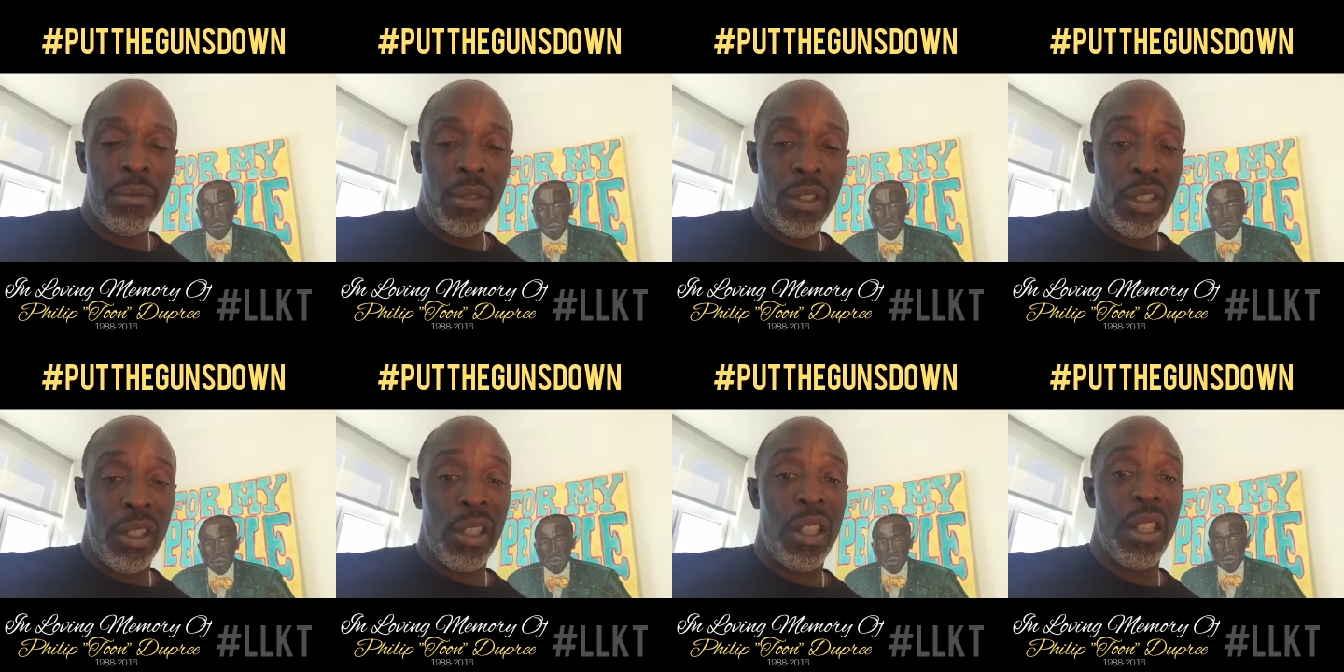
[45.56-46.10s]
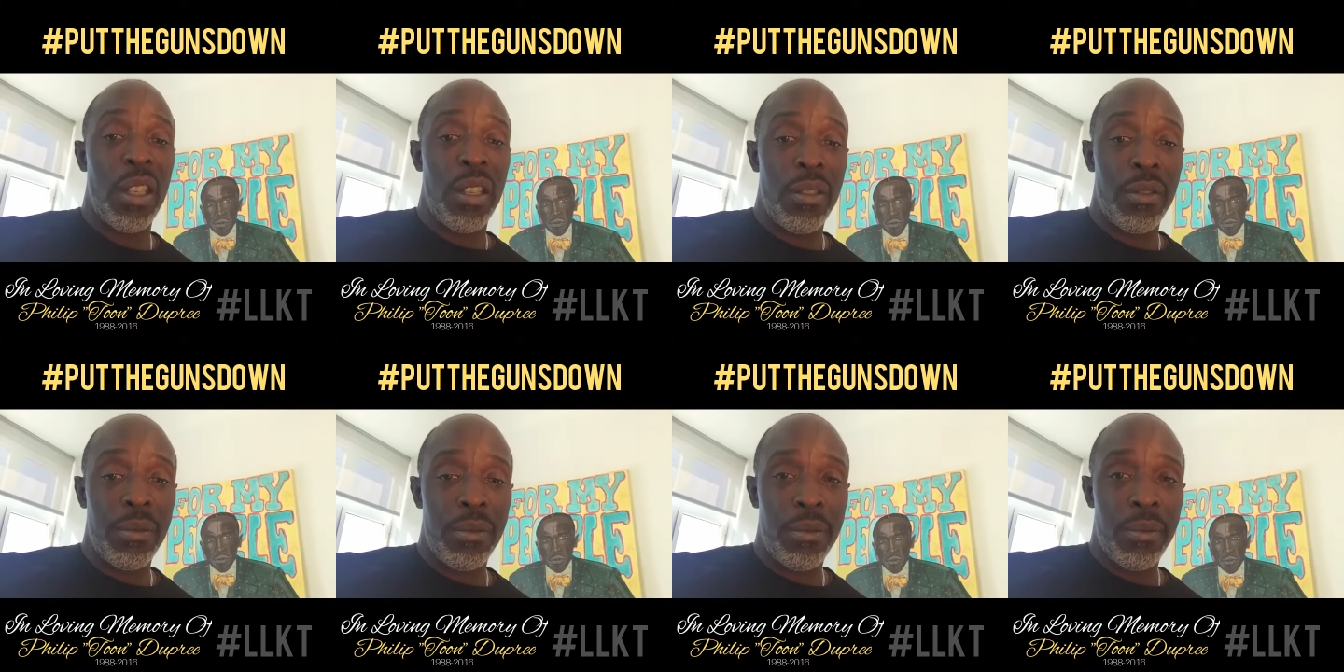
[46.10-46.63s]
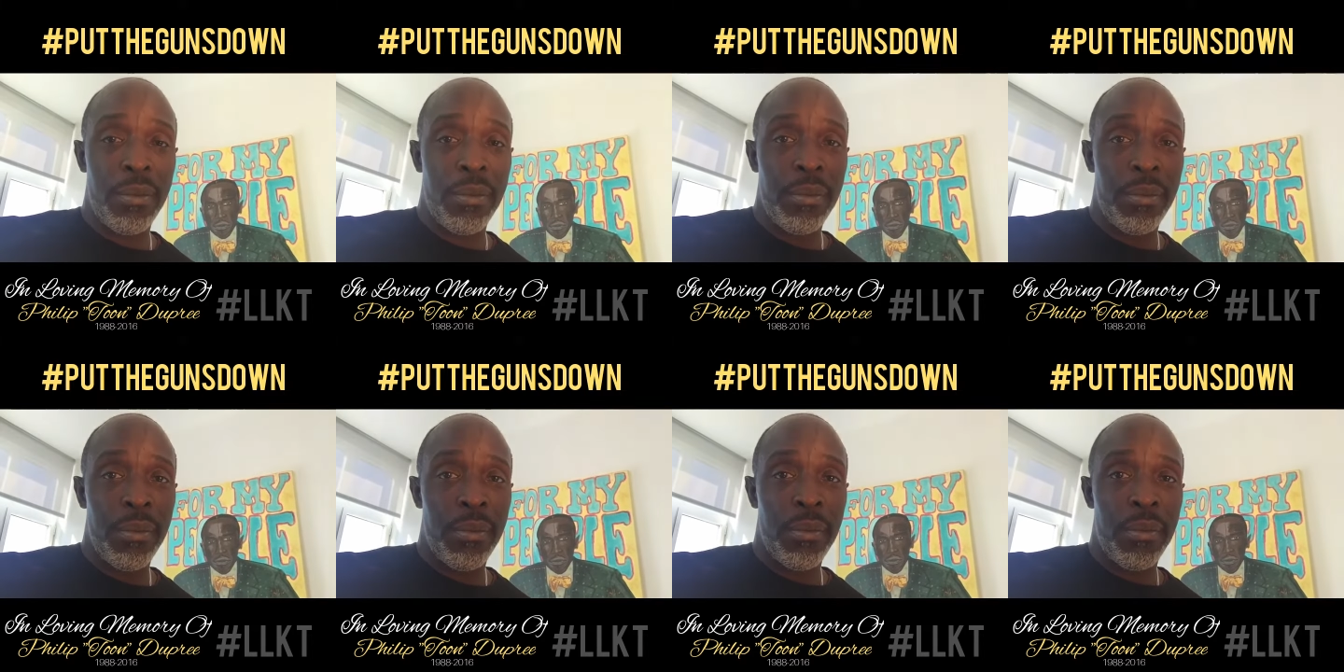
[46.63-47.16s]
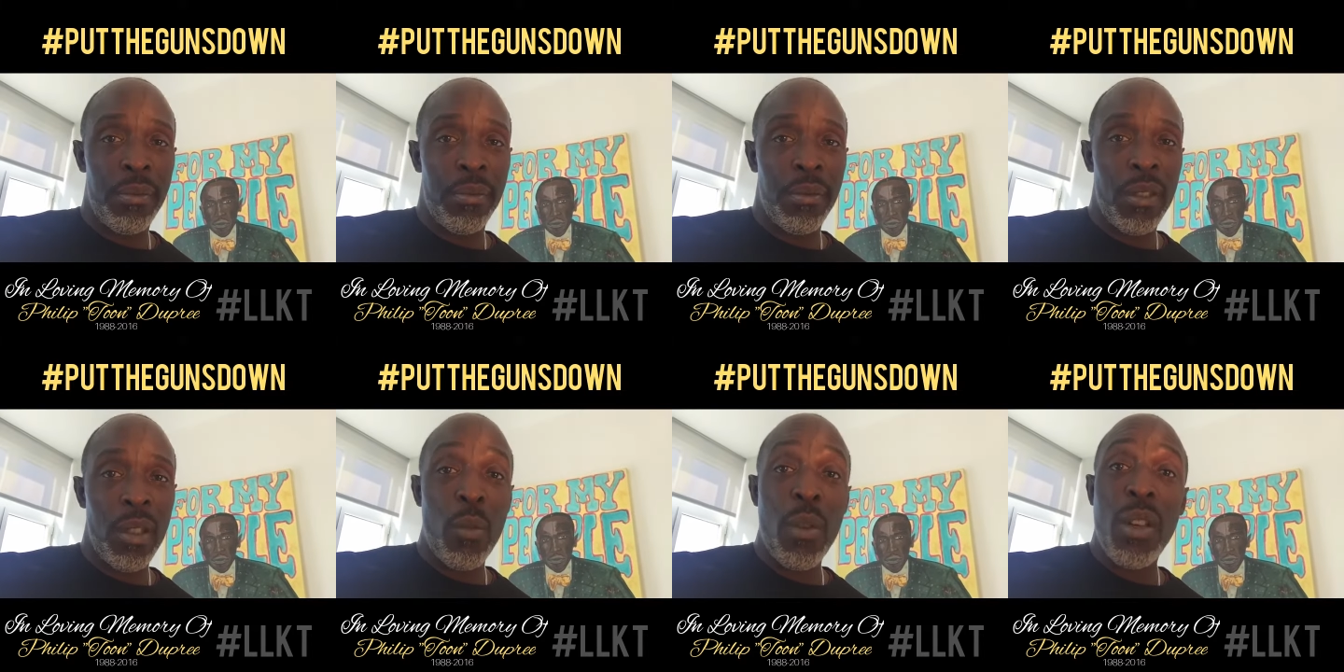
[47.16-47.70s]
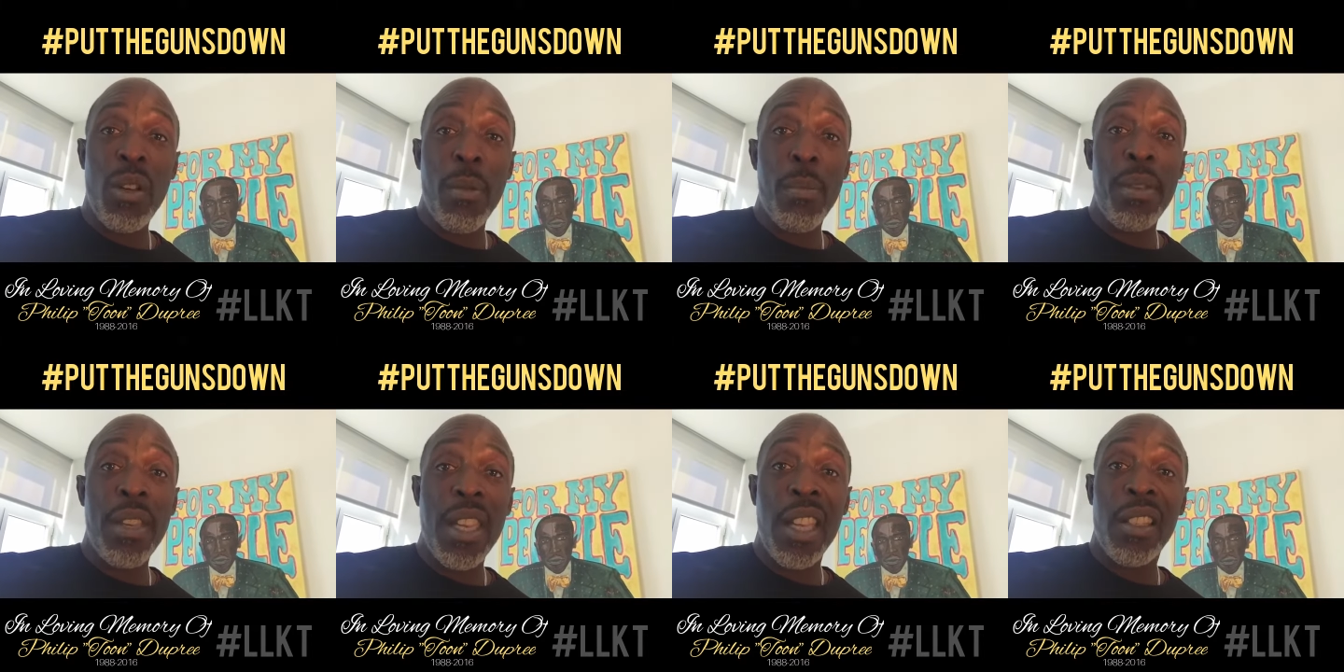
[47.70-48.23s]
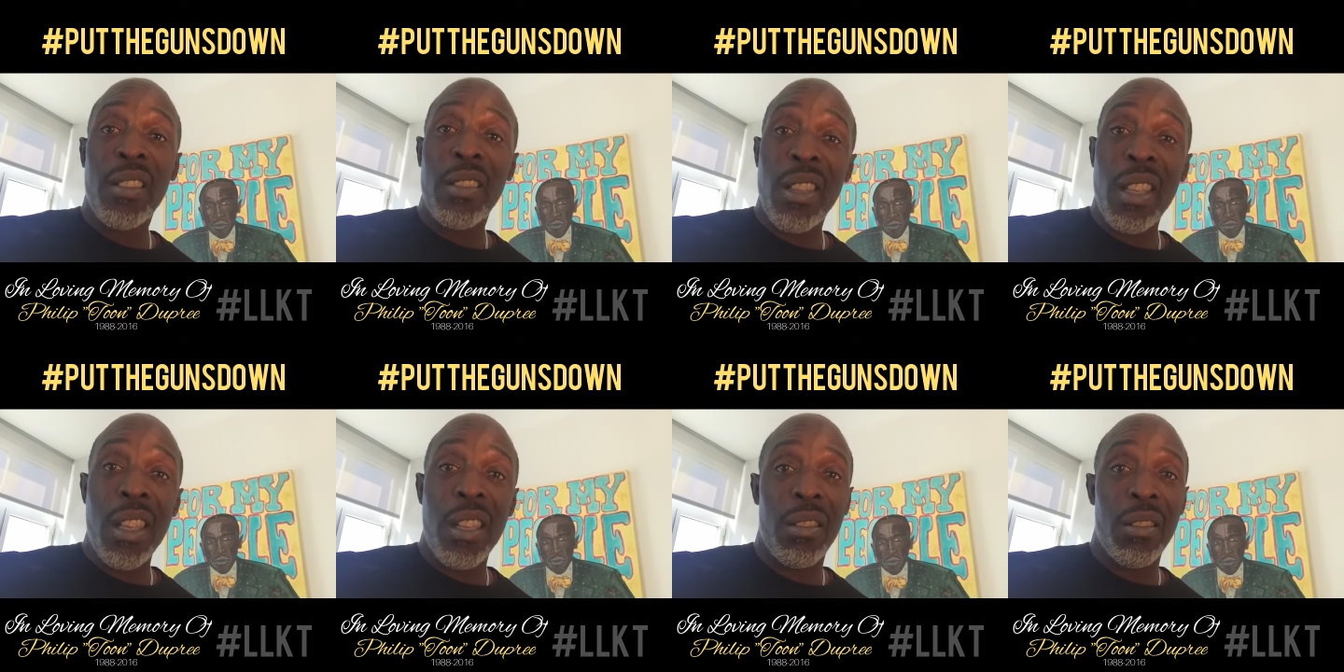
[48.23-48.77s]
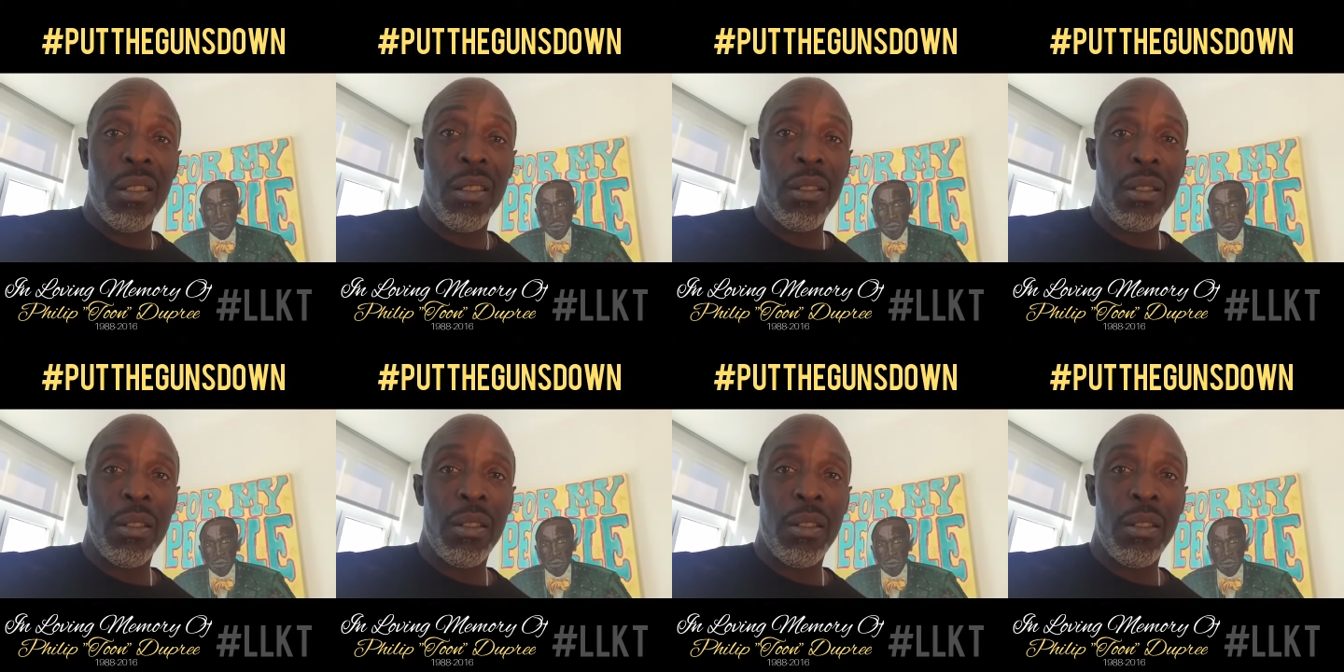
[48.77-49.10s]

shit, we gonna be extinct.